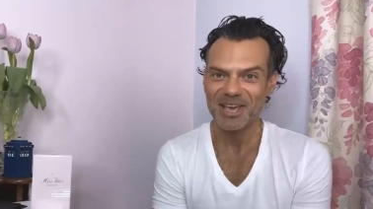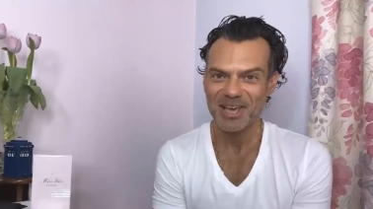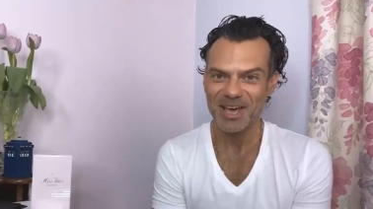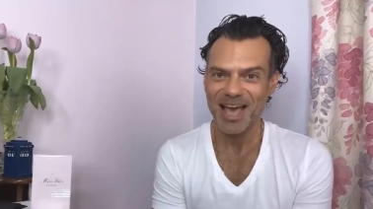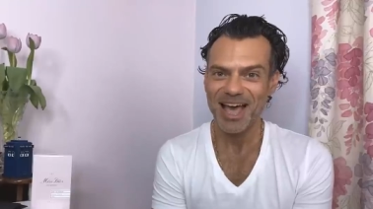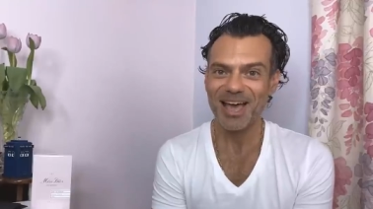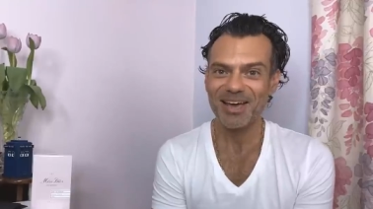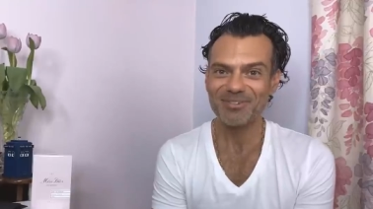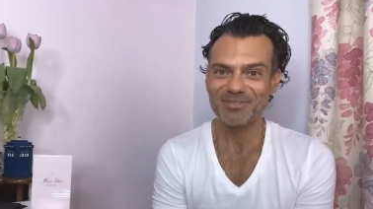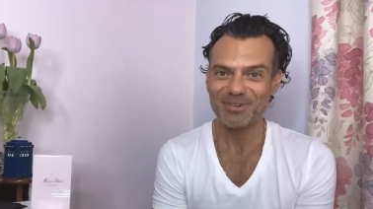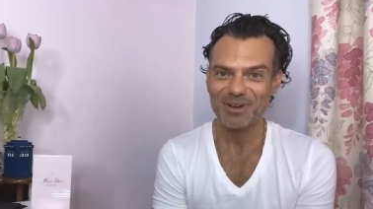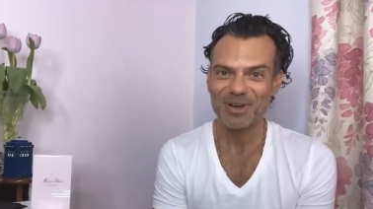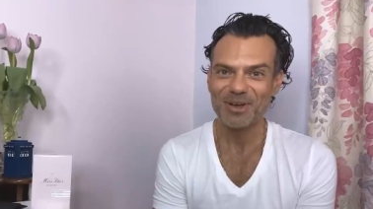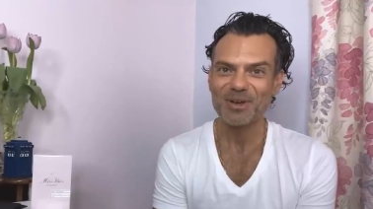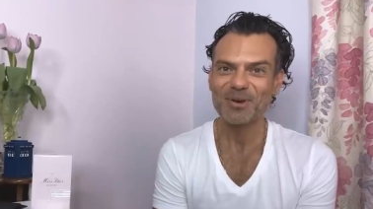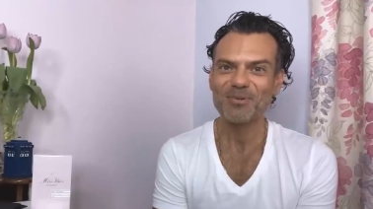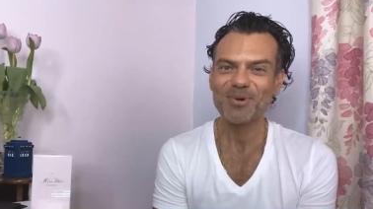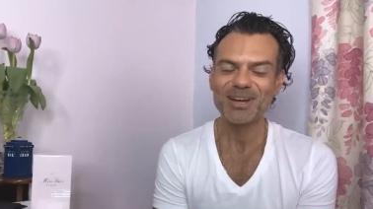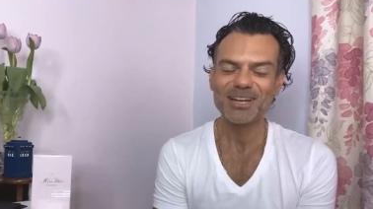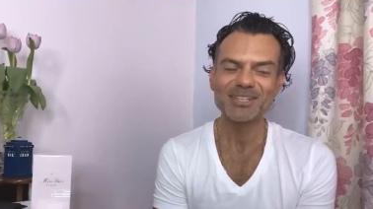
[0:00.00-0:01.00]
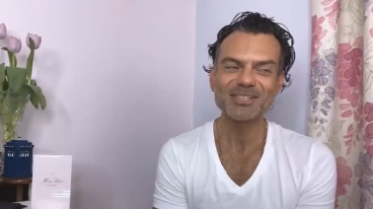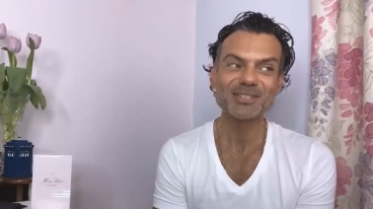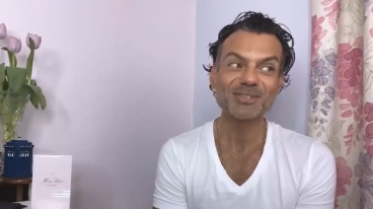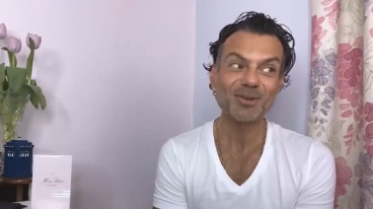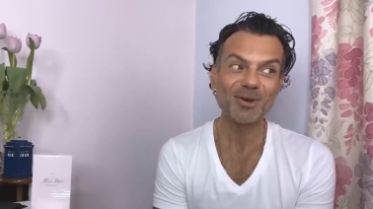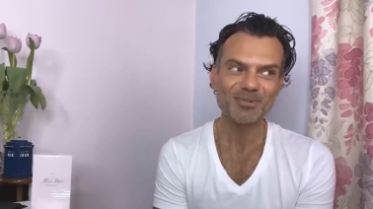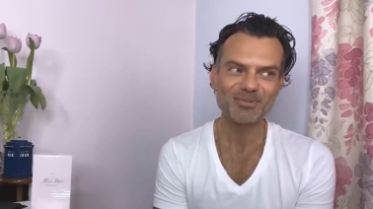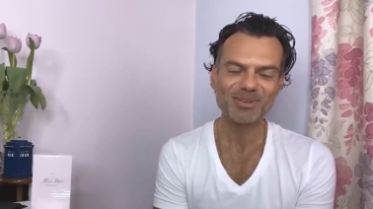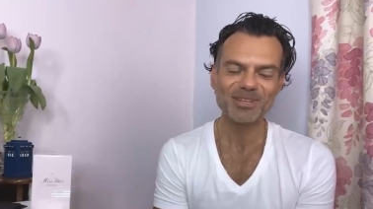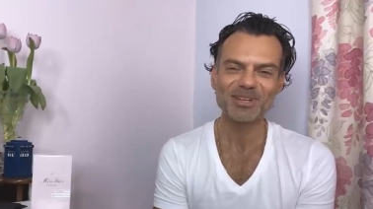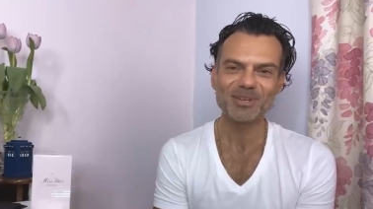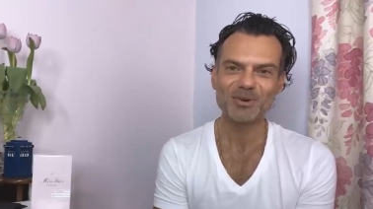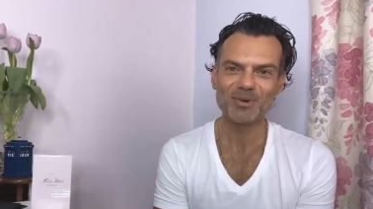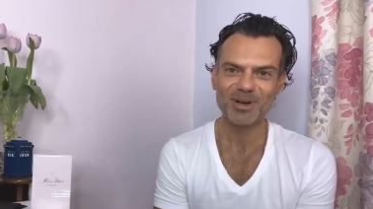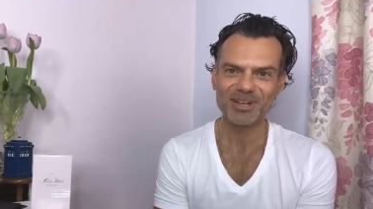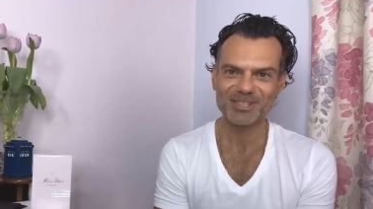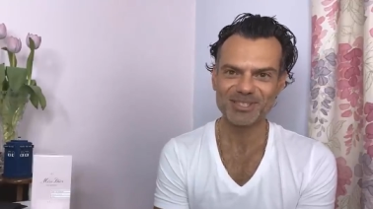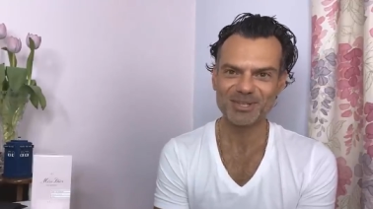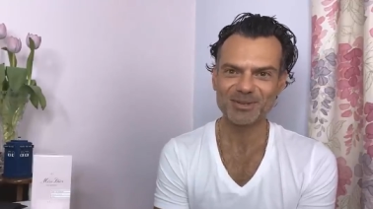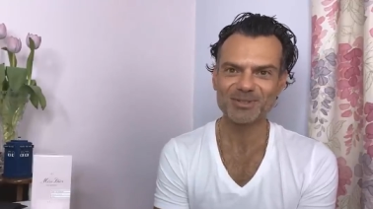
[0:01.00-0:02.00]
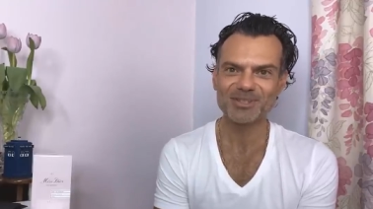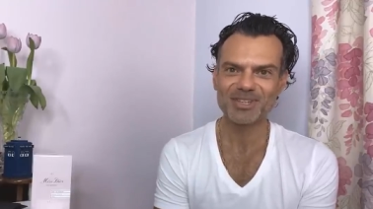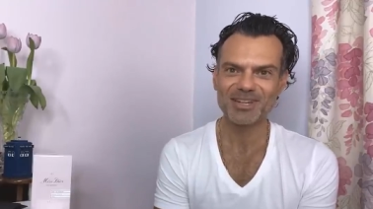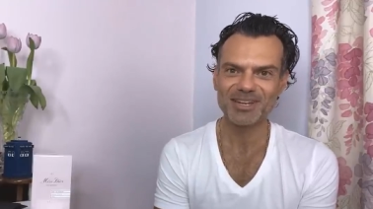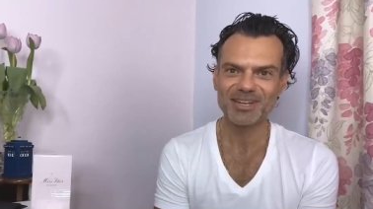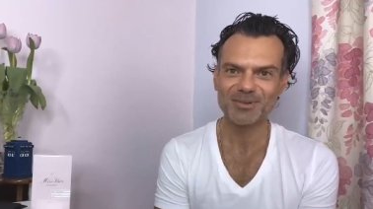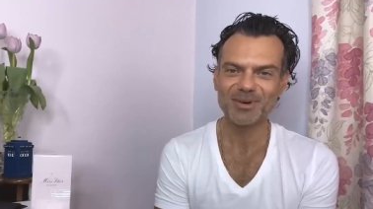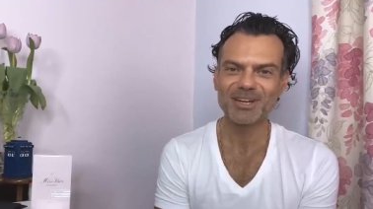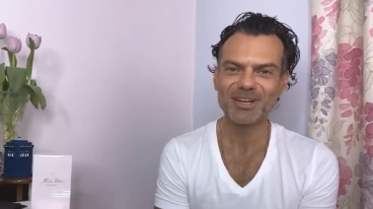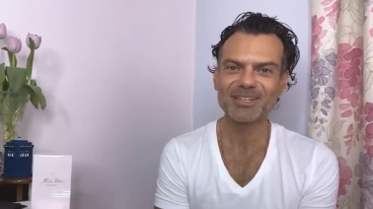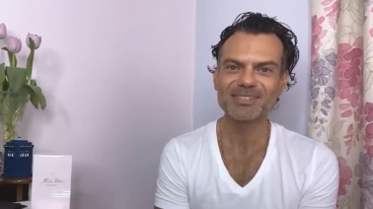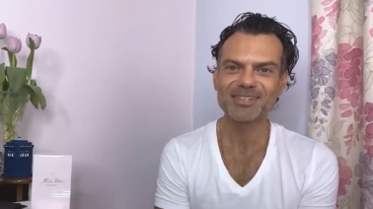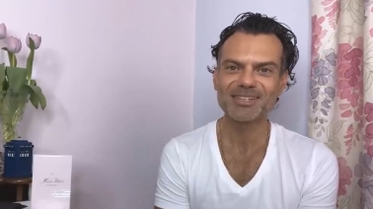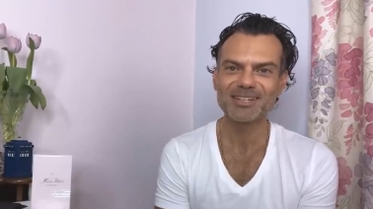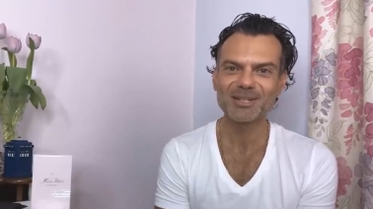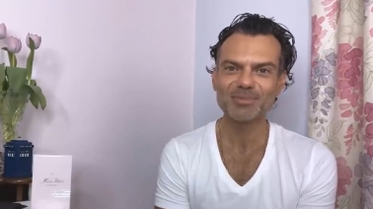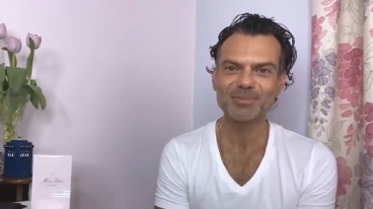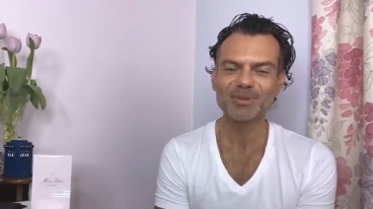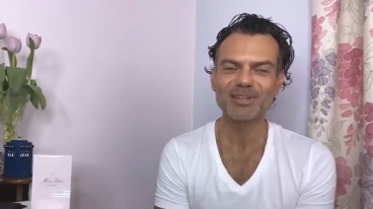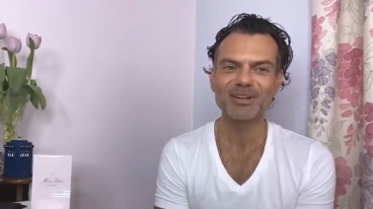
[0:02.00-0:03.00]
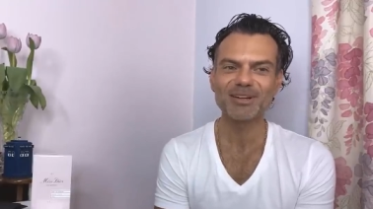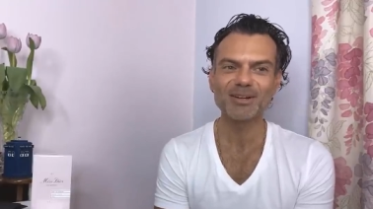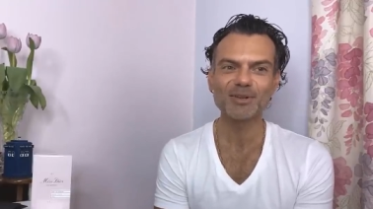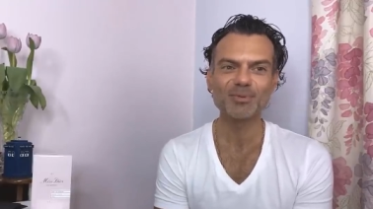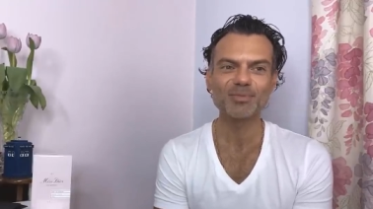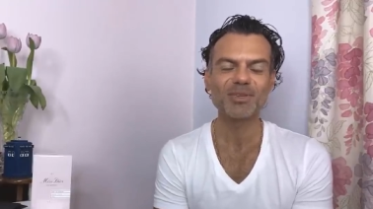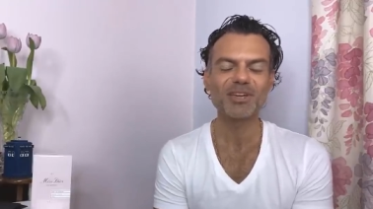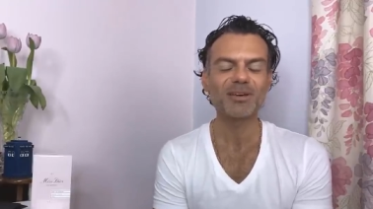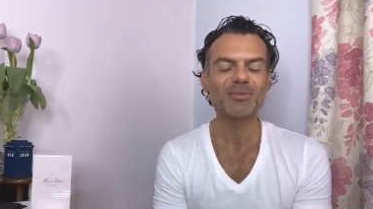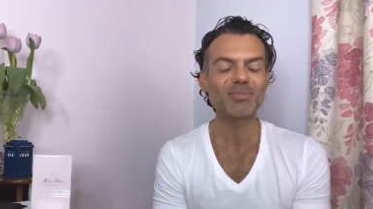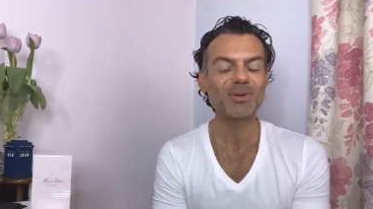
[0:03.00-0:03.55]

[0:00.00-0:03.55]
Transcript: have when it's not been quite so sunny, when it's a little bit gloomier.